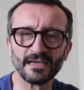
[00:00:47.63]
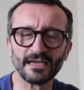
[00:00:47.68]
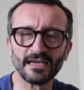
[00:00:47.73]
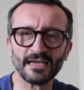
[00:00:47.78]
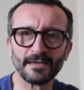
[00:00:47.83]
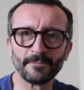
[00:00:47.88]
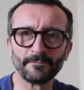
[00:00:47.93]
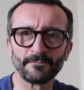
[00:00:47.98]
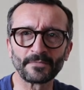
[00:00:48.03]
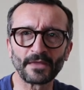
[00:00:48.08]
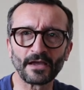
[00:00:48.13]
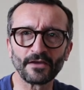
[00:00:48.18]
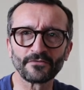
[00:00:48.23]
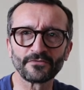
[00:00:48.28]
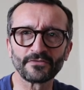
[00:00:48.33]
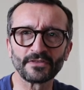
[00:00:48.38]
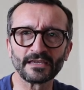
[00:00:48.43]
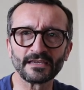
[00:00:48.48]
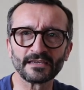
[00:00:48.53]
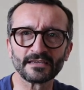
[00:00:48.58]
I
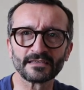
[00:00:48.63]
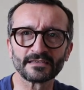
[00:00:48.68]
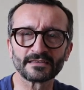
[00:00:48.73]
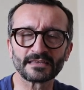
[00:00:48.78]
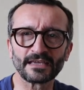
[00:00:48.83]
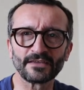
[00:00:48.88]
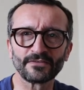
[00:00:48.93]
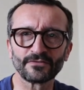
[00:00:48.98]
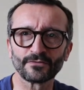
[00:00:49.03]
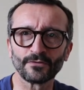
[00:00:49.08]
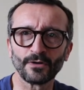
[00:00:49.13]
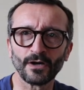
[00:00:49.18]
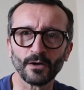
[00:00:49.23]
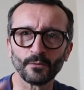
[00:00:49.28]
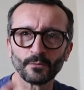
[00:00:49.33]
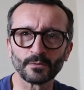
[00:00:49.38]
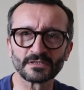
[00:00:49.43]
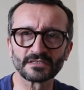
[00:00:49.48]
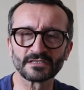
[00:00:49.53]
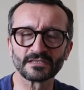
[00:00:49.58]
think they thought I
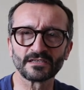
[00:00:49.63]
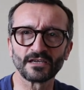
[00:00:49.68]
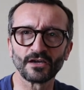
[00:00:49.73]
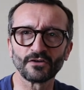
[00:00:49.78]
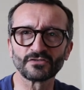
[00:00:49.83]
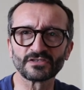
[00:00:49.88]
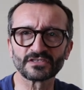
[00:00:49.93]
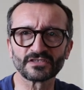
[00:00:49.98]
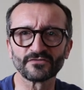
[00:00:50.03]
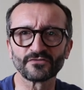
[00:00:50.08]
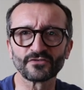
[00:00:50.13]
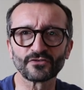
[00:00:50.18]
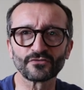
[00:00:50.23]
was the ghost of